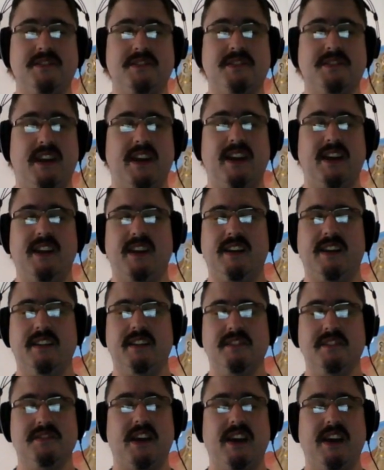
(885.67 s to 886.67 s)
psionic
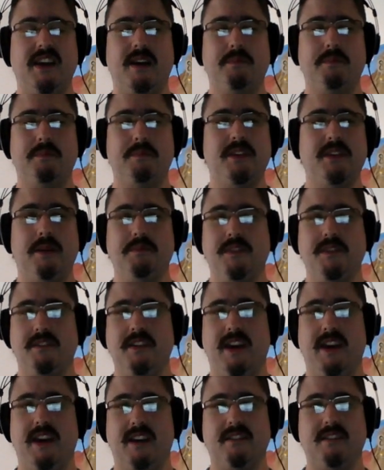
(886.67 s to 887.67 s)
and psyops types of
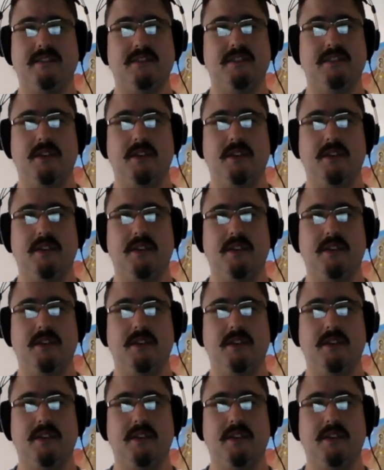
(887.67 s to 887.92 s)
attacks